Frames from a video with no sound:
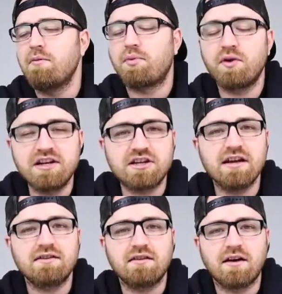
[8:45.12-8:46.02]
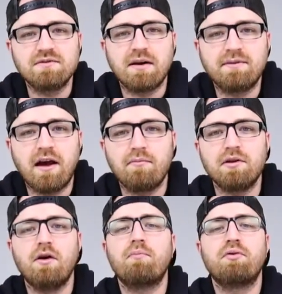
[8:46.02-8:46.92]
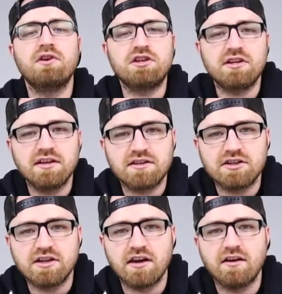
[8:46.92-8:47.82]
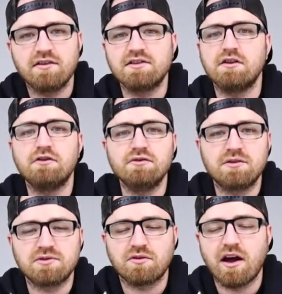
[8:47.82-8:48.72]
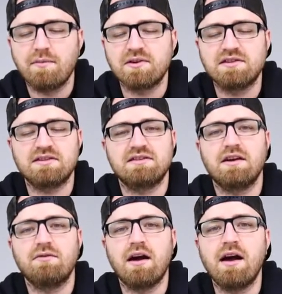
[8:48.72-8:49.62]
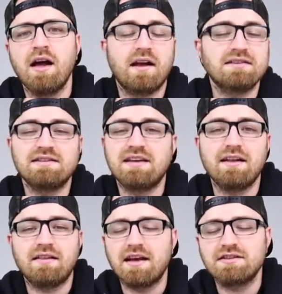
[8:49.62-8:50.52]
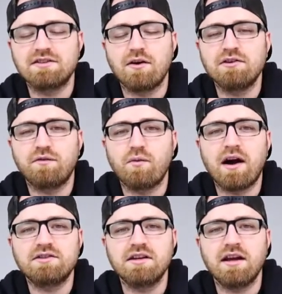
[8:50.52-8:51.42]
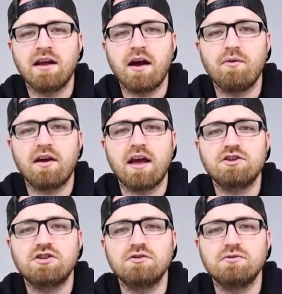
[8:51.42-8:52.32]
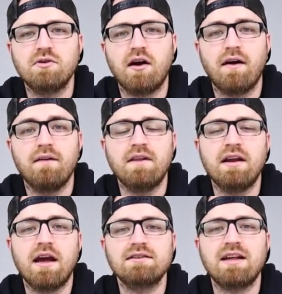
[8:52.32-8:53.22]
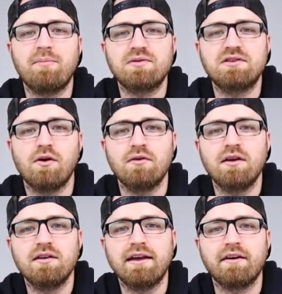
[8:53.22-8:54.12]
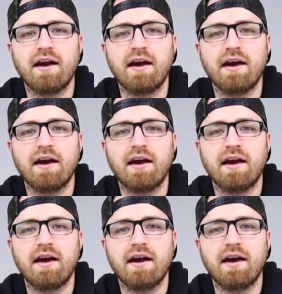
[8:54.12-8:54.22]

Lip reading: appreciate the thumbs up down below, appreciate the shares and new subscribers, etc. As I said, thanks as always for watching, and I will catch you on the next episode. Later,